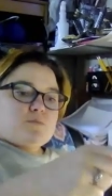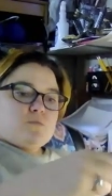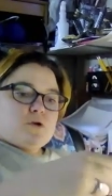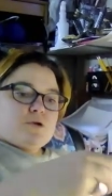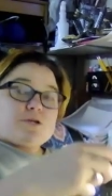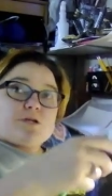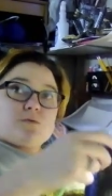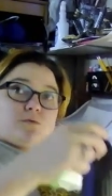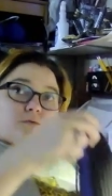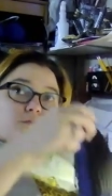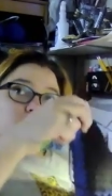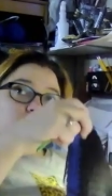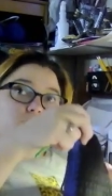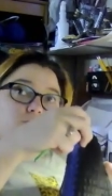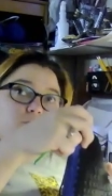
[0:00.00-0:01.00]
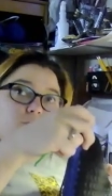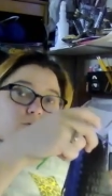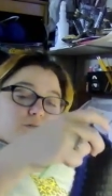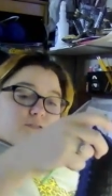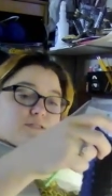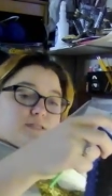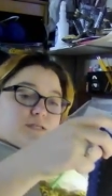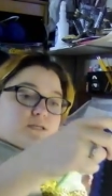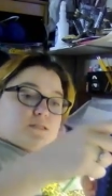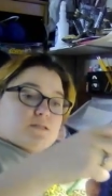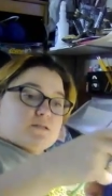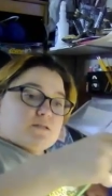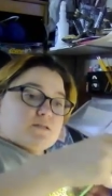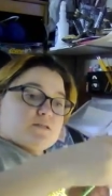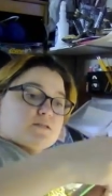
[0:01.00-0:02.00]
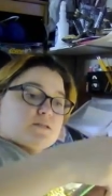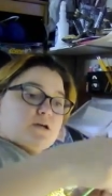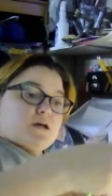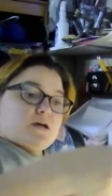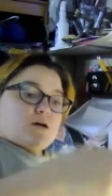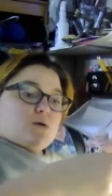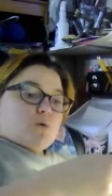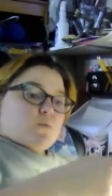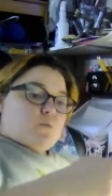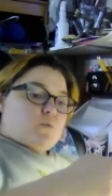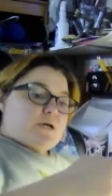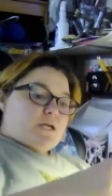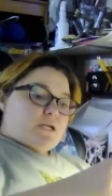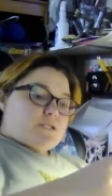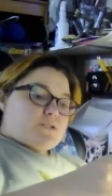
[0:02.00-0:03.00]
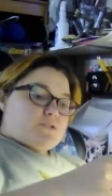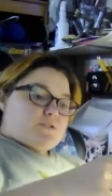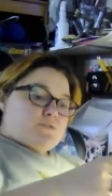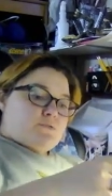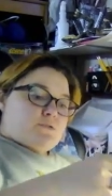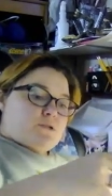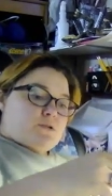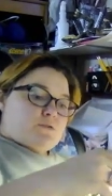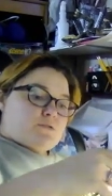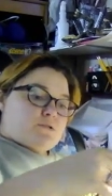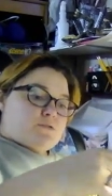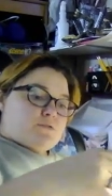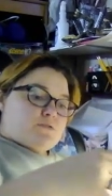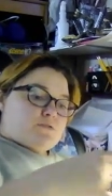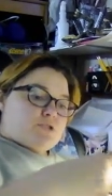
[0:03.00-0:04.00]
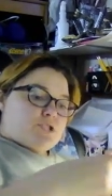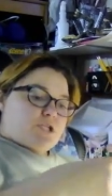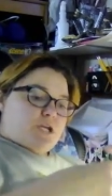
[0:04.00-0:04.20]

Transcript: I'm working with the 2 yarns like this, when I do go to